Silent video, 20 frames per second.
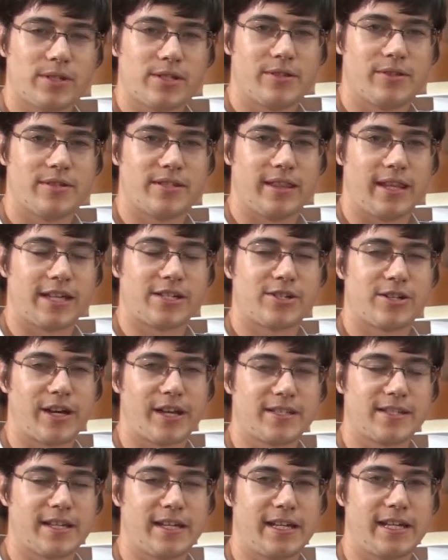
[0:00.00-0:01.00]
so there's less
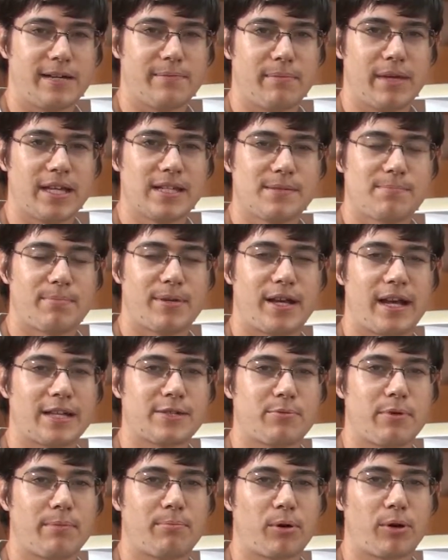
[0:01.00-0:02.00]
chance that he can miss, but
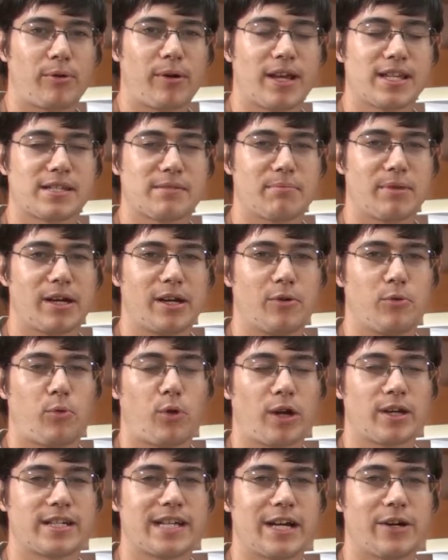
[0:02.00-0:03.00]
as we progress, I'm going to
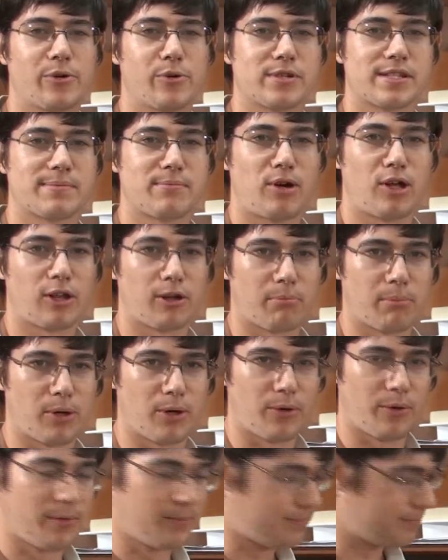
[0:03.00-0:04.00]
work down to a smaller bowl.